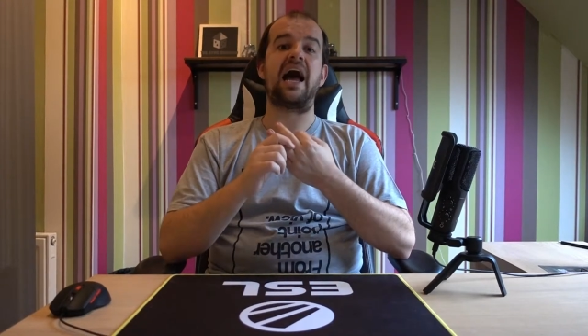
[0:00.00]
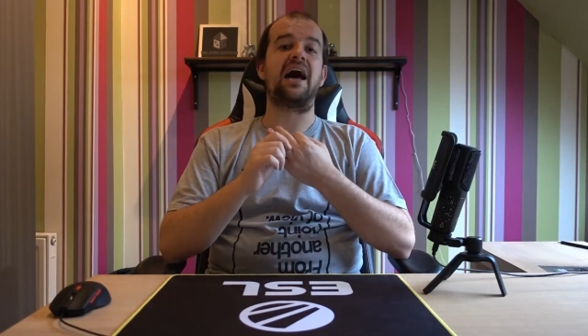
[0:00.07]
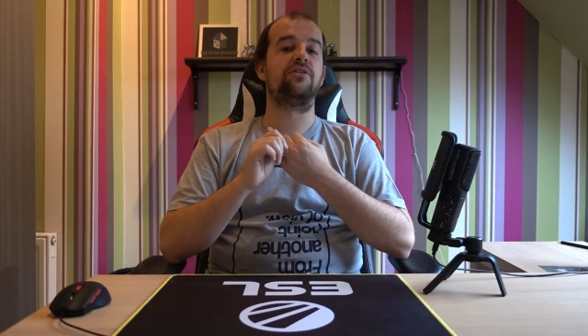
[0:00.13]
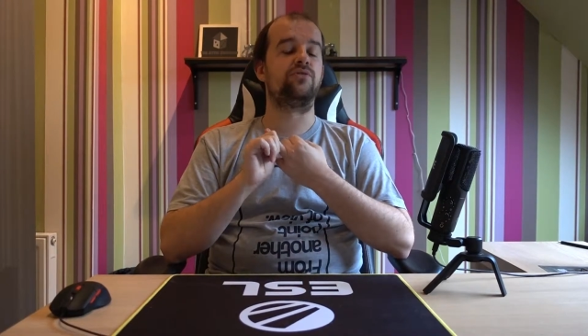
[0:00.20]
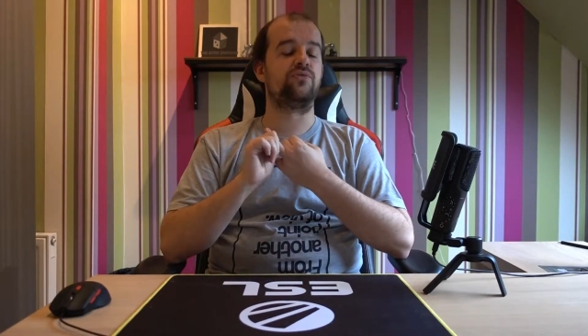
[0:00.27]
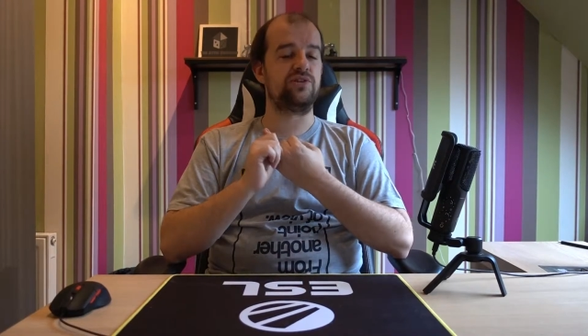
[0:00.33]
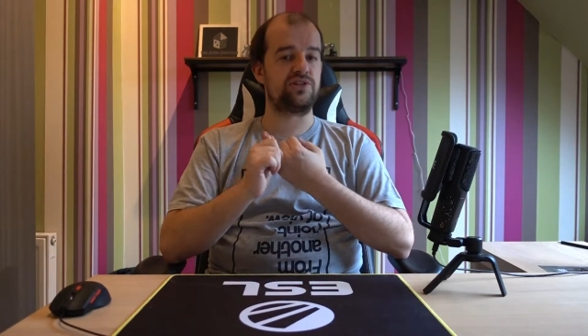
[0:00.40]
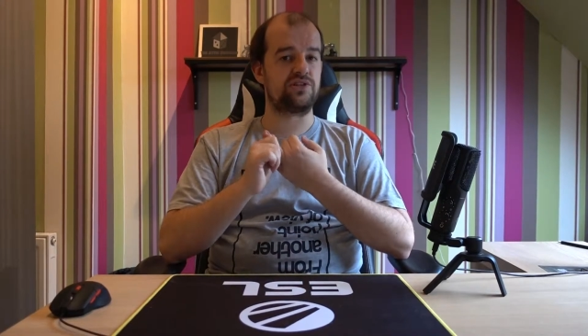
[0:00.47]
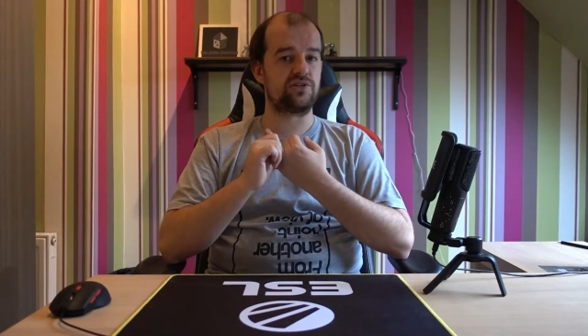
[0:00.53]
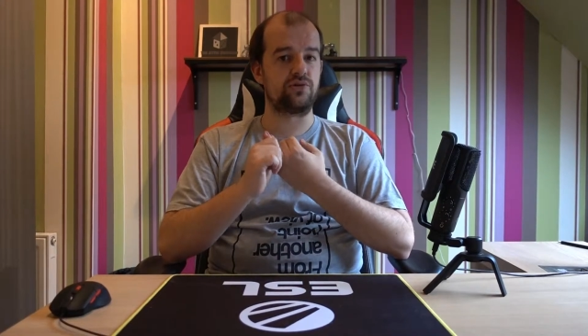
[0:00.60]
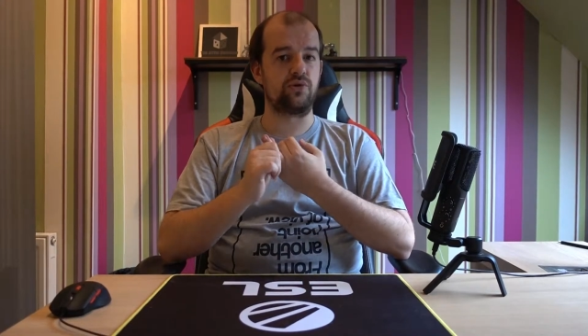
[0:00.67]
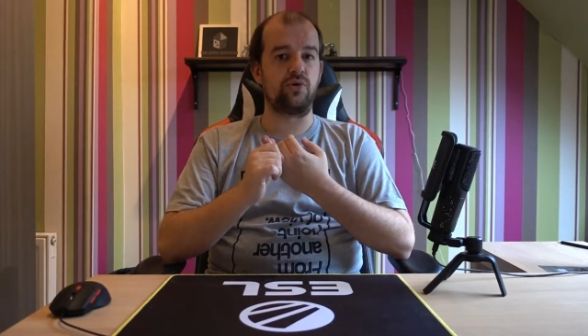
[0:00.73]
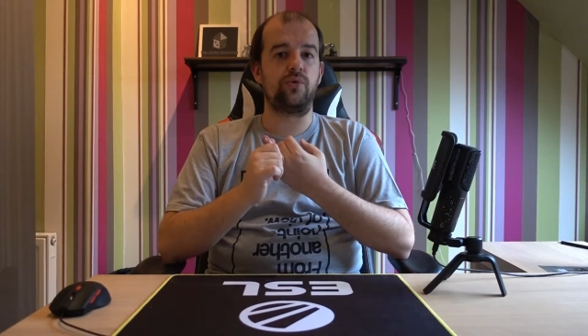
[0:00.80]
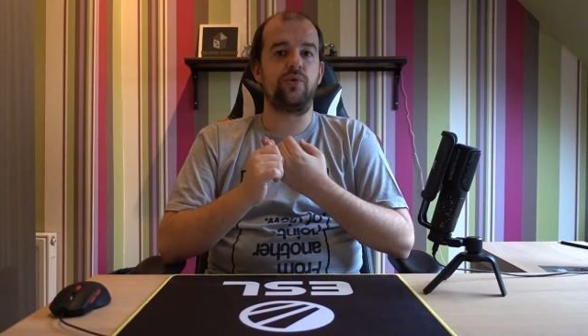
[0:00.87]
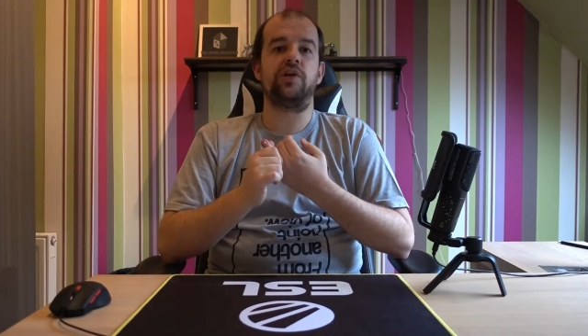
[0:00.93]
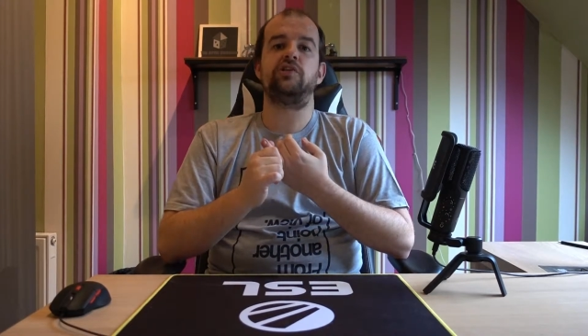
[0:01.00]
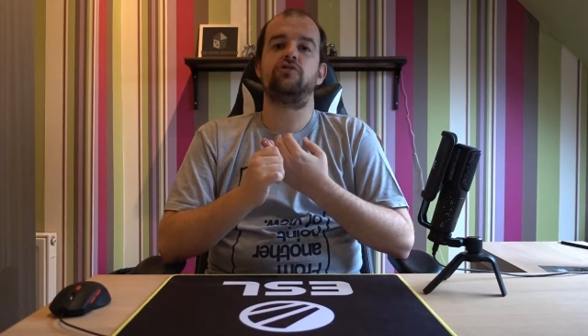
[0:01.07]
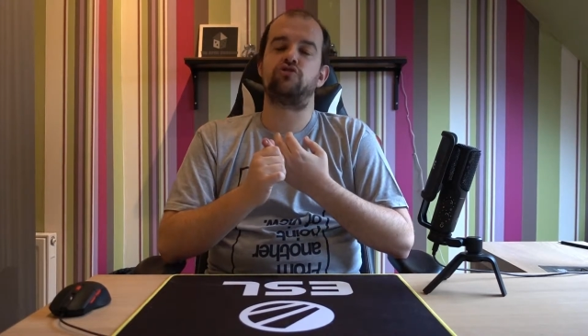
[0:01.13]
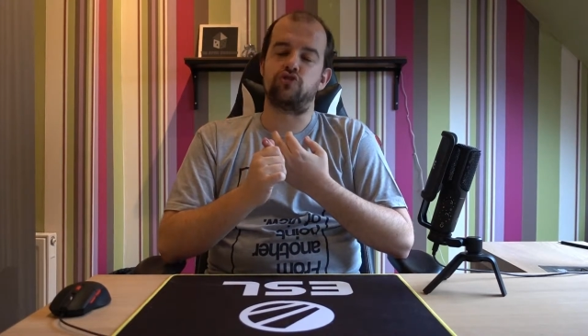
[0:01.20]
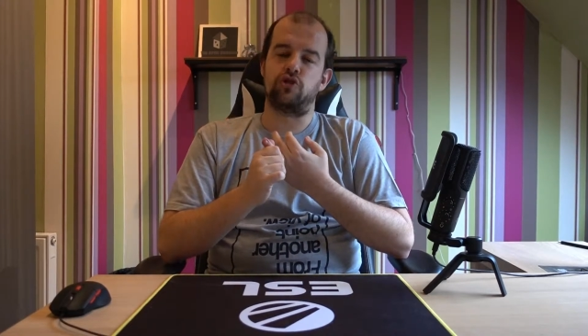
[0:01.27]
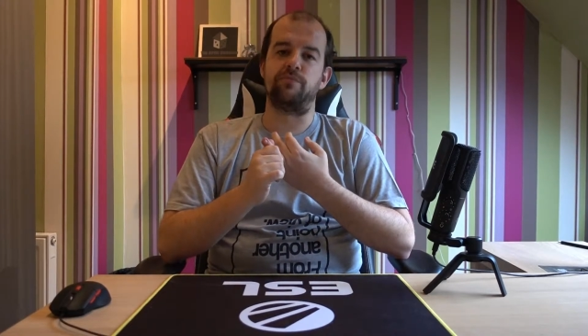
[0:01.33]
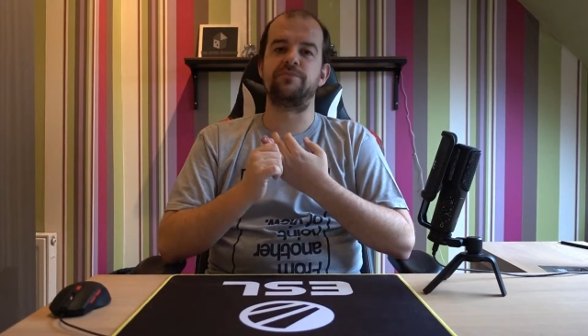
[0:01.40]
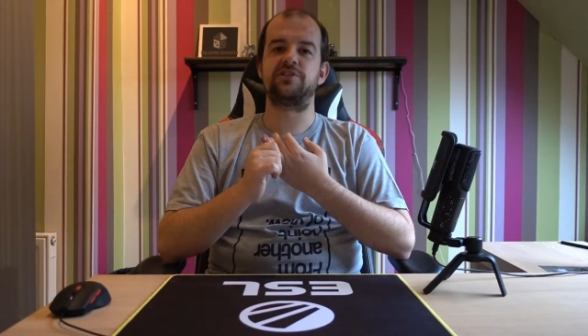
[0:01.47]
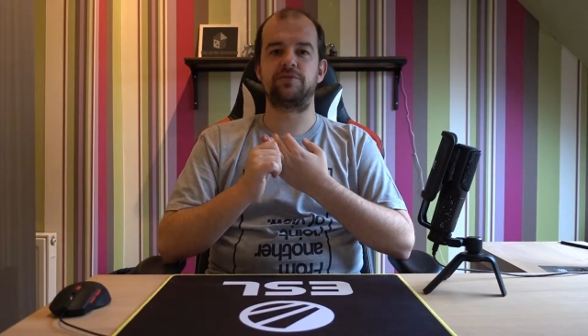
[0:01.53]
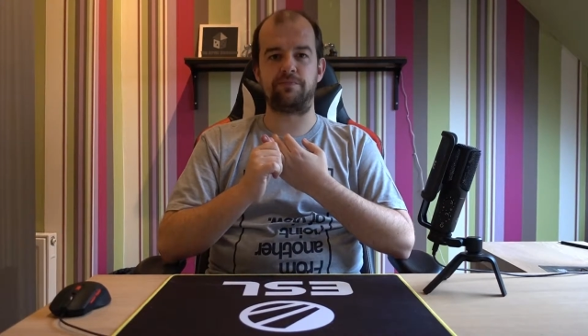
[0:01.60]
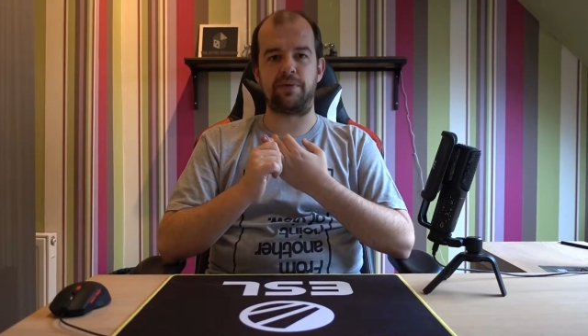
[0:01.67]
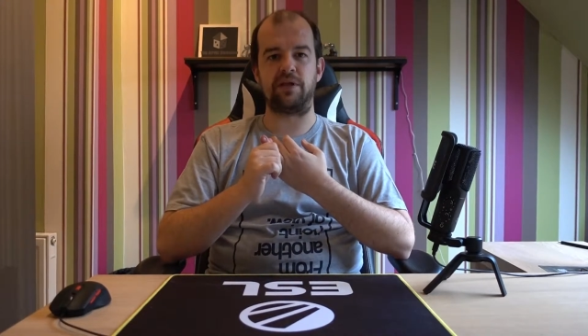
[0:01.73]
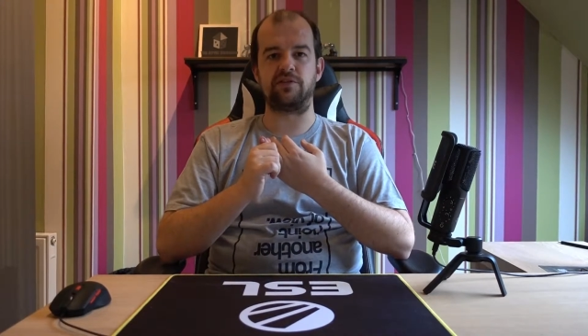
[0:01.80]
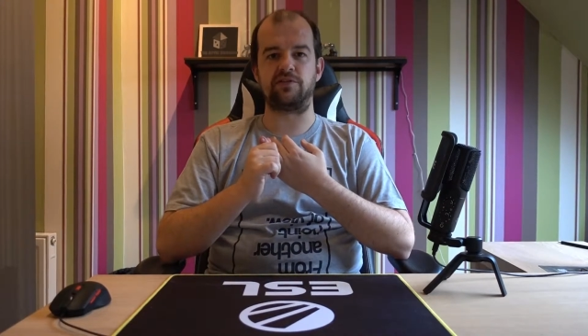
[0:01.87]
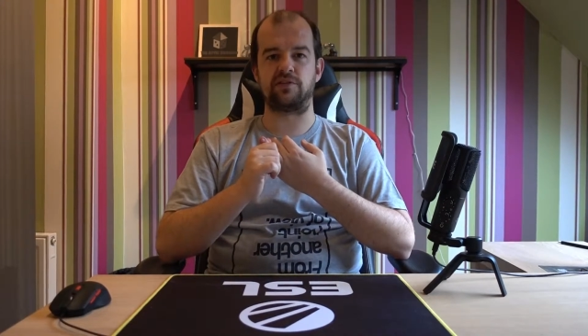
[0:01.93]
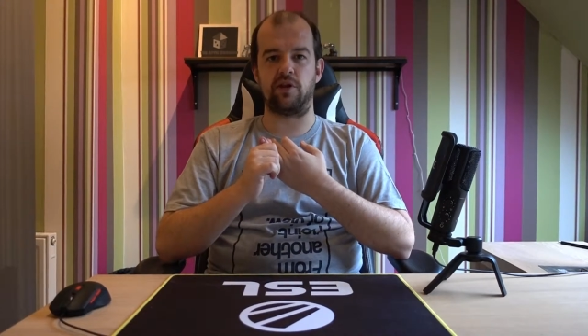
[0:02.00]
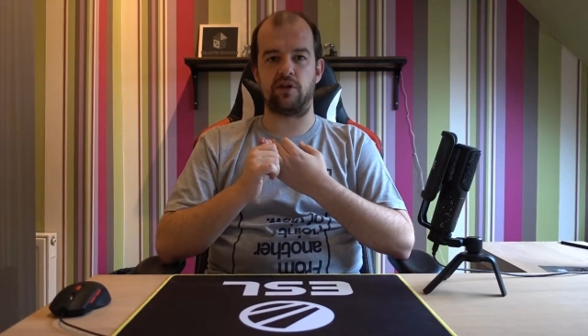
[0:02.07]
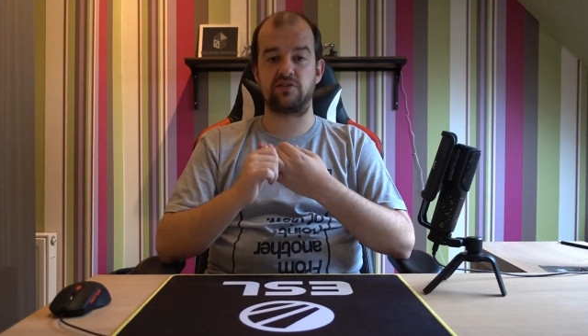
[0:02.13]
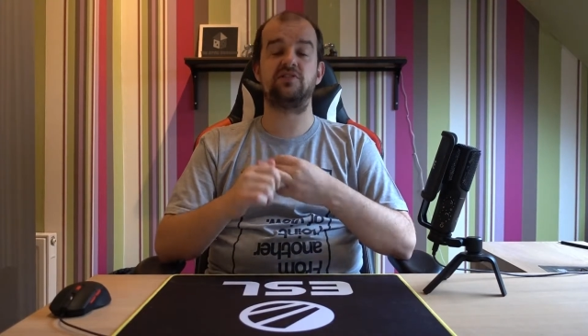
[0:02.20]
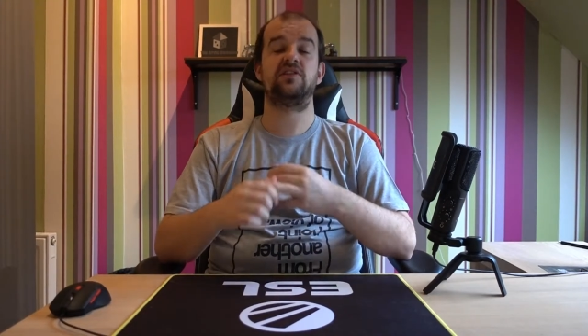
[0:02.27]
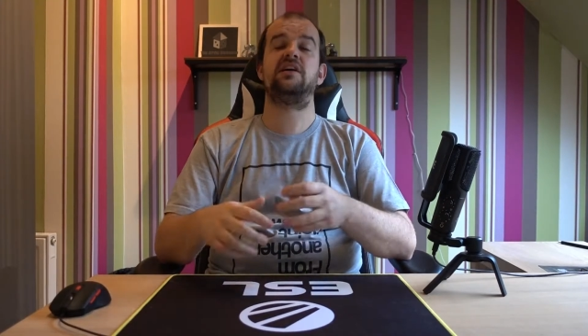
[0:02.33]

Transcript: and restoring some spell slots.